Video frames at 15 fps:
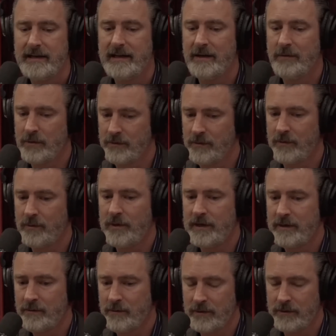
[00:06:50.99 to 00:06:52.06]
World War
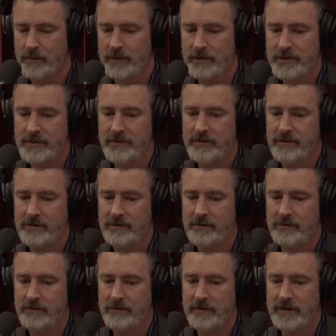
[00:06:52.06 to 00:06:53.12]
I, World War II,